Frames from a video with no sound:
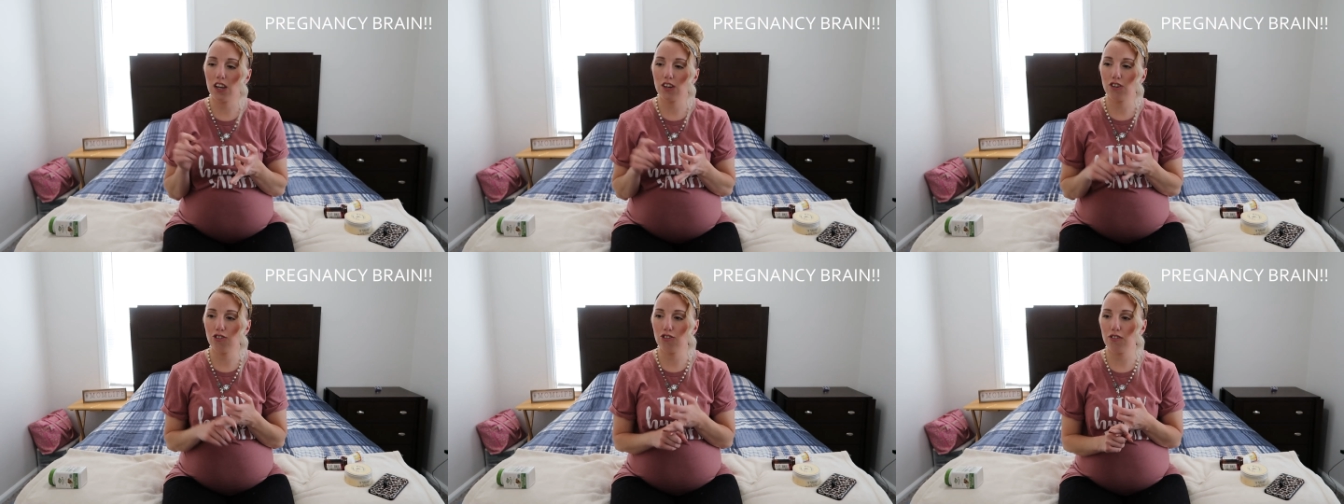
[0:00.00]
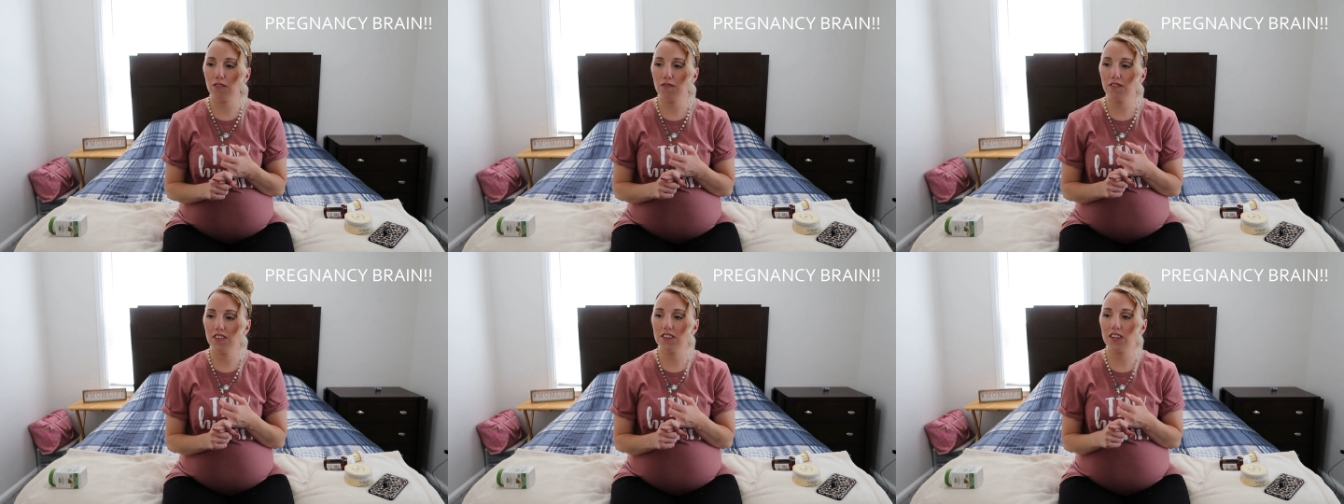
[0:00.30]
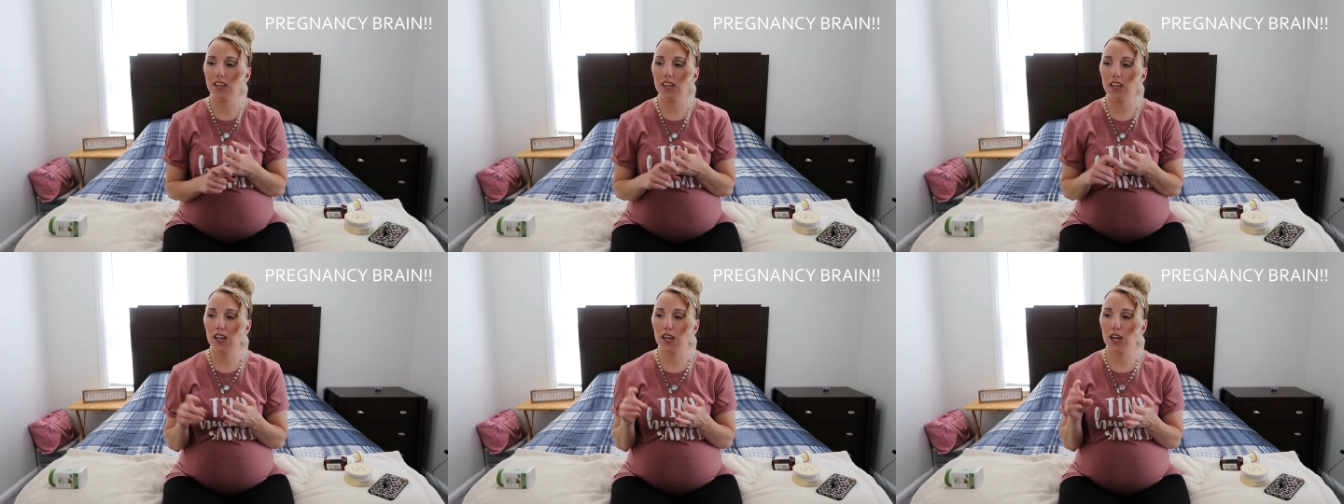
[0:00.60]
extreme
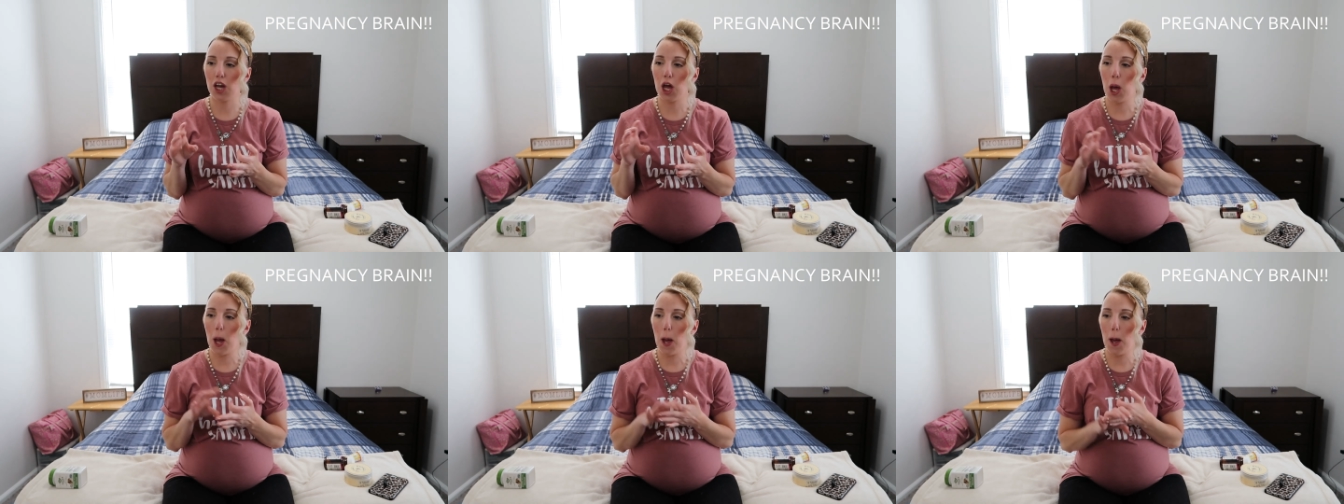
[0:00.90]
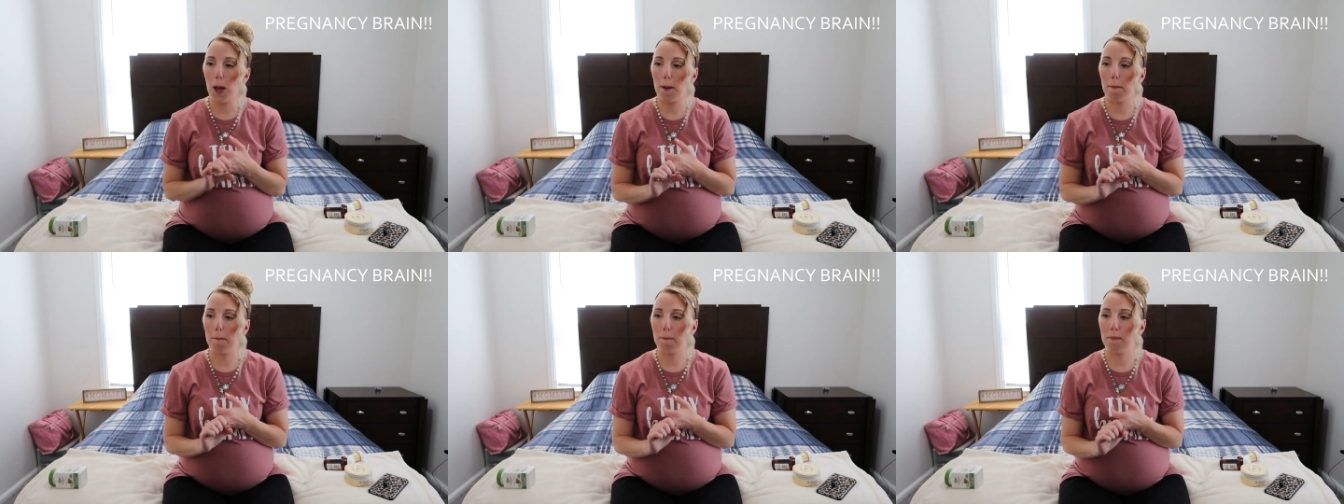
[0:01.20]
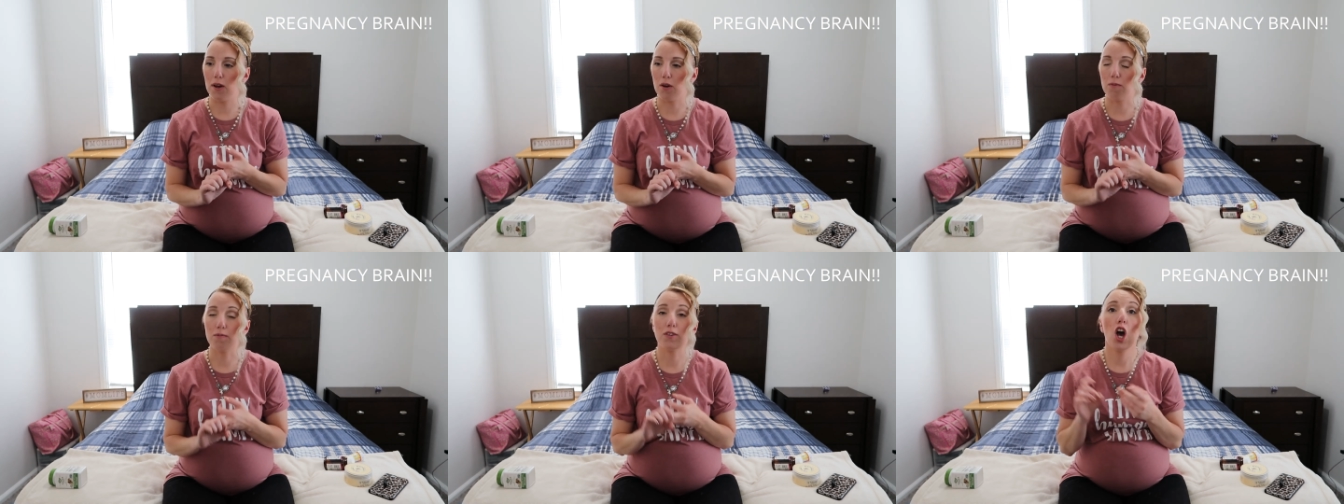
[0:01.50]
fatigue,
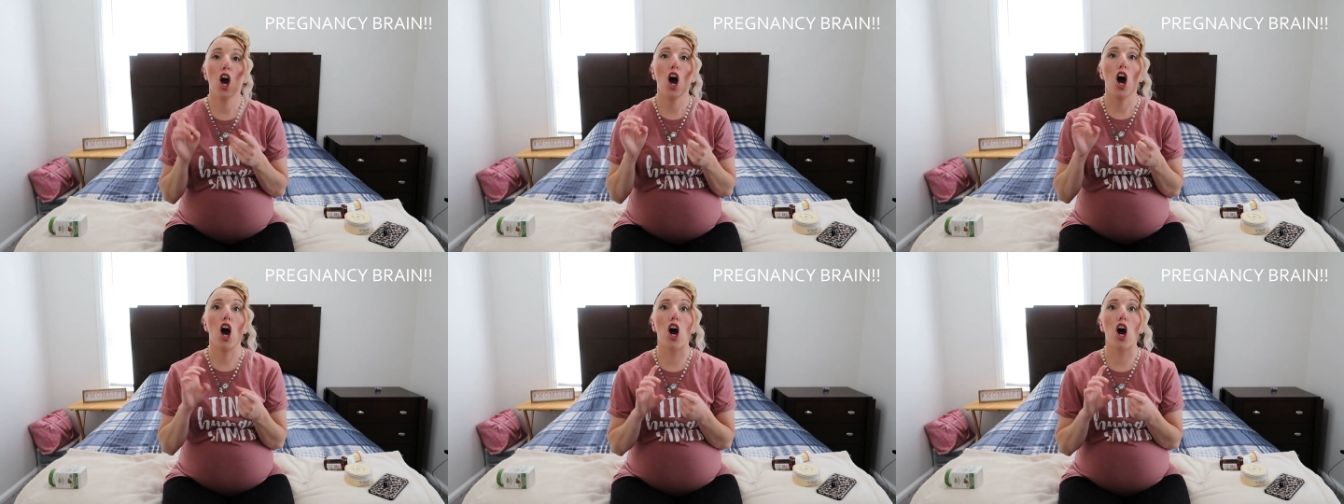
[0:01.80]
boobs.